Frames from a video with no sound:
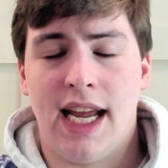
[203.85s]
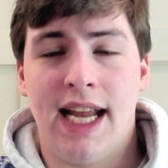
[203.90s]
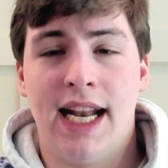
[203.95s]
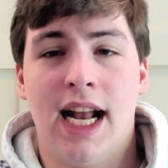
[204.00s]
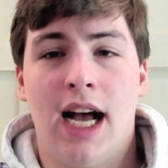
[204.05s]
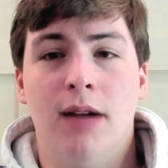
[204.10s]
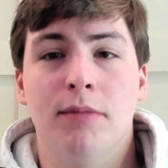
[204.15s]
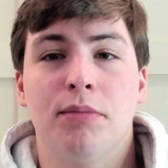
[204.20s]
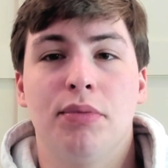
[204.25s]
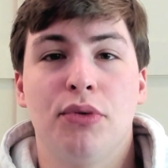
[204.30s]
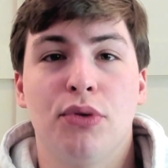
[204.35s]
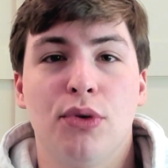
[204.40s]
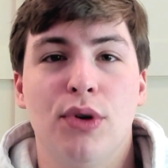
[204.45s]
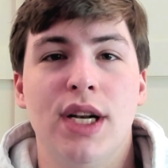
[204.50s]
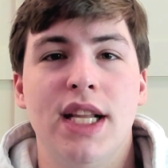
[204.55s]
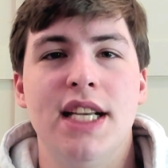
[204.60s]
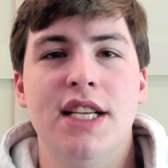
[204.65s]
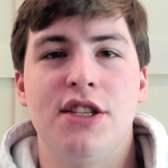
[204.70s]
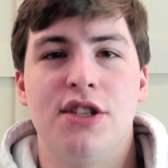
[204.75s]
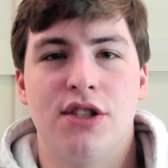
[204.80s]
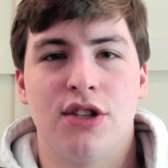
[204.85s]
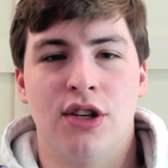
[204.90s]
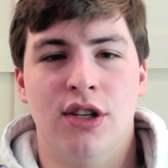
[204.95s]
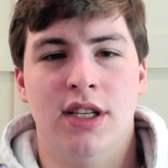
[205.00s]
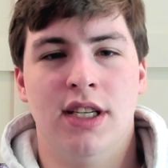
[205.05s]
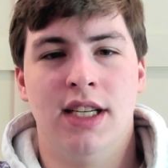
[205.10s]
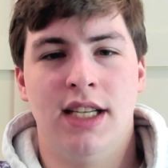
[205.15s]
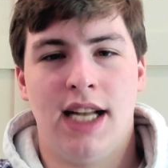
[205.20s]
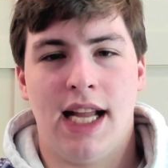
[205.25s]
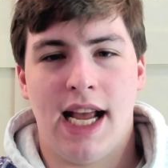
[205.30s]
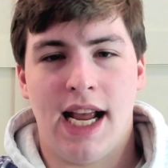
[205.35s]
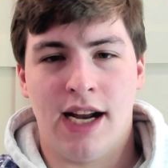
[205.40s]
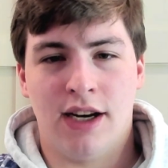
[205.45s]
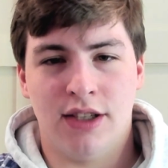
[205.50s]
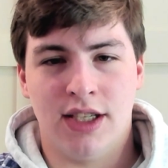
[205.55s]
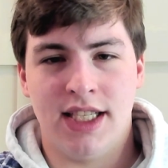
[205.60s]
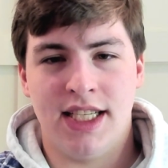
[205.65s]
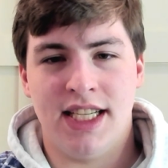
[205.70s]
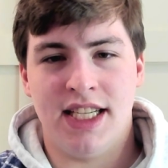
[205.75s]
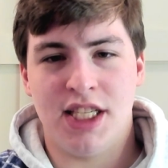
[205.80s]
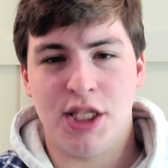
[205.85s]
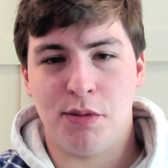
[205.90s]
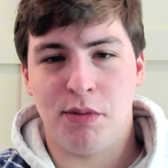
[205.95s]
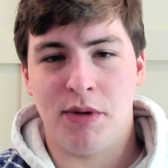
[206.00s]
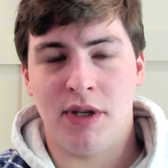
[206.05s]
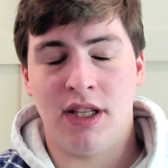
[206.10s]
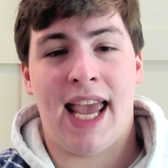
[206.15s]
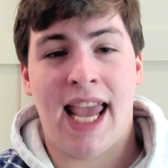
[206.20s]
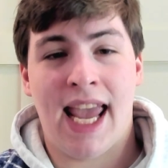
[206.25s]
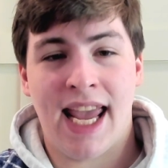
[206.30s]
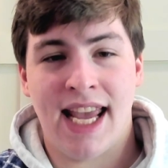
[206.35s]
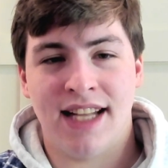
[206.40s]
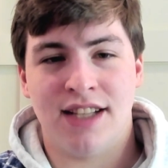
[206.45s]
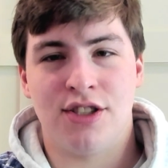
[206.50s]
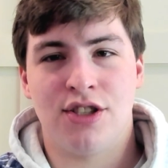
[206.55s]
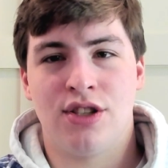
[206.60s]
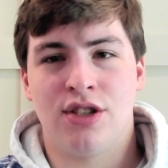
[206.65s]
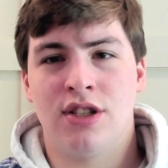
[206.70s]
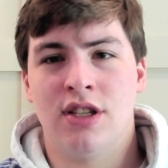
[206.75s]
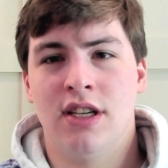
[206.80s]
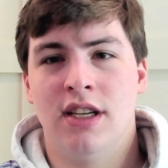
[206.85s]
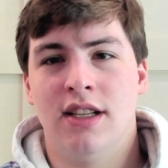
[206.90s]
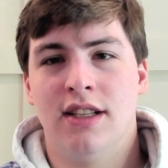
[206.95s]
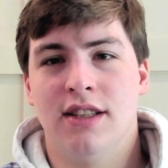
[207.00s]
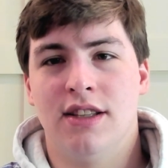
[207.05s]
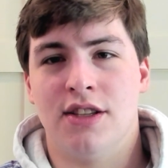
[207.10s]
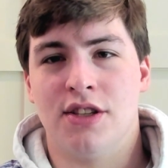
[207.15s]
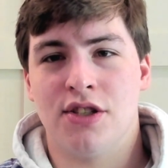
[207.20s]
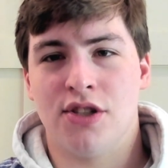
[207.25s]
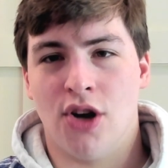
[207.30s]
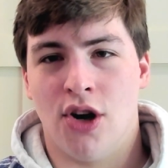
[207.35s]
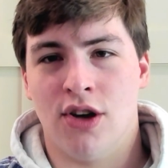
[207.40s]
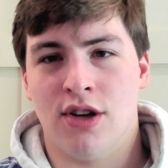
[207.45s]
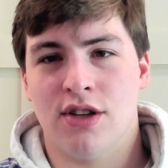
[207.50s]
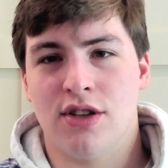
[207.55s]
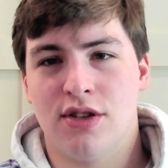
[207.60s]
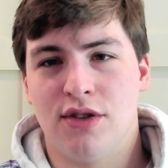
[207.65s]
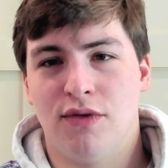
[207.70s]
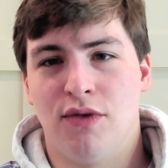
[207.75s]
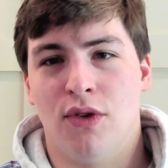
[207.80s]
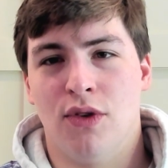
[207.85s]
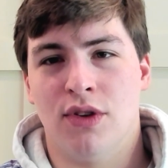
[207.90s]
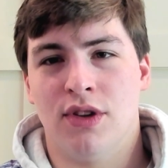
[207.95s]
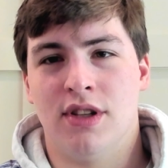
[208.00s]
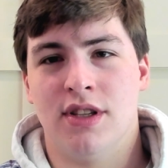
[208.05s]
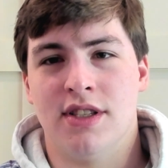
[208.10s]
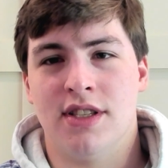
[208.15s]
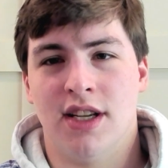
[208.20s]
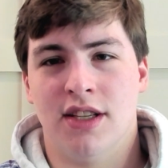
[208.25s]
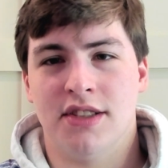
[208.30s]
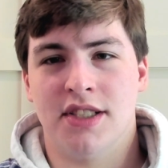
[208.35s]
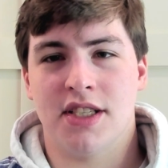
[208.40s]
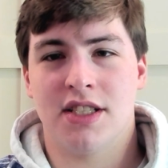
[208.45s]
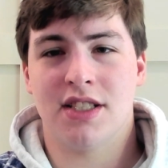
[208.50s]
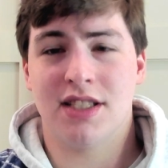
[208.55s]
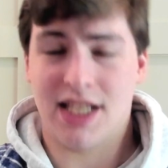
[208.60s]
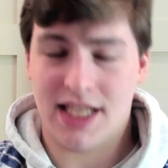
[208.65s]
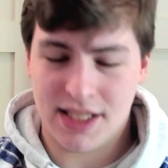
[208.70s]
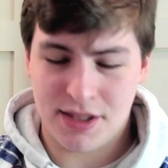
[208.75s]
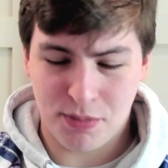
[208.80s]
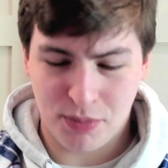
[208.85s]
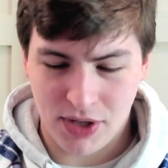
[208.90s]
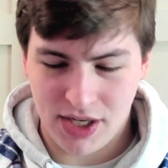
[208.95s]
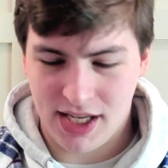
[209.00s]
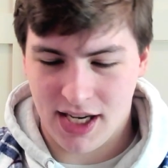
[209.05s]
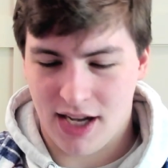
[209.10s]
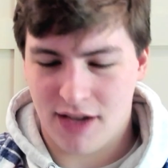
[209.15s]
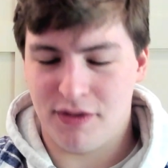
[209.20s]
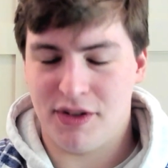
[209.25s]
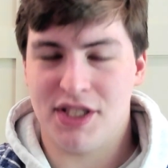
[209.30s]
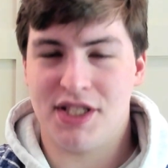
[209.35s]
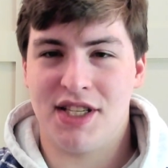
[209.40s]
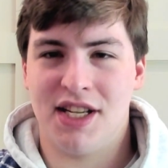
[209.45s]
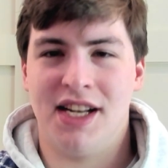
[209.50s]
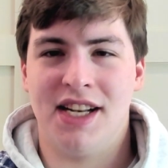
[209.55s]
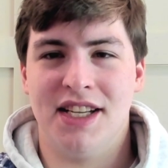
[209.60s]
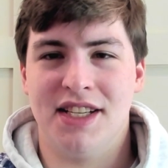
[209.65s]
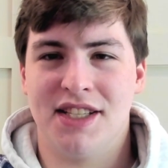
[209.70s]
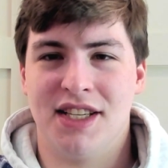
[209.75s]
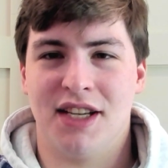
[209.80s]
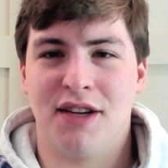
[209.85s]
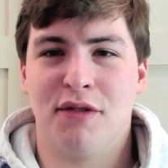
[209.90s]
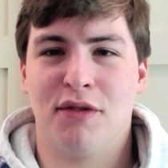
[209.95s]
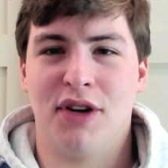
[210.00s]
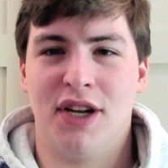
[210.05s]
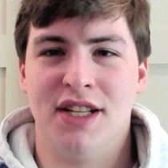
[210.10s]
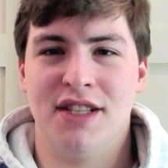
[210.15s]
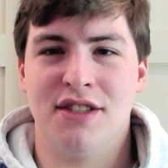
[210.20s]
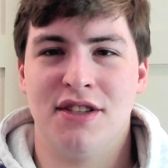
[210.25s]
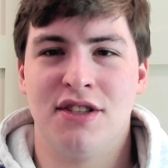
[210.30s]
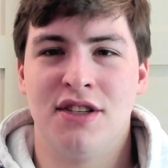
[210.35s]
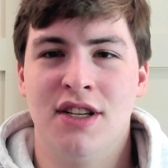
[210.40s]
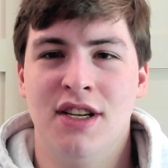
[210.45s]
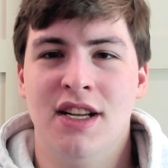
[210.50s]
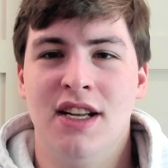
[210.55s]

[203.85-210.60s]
And I'm pretty certain Aaron Nesmith hates the starters for the Celtics. It's pretty obvious that he's like friends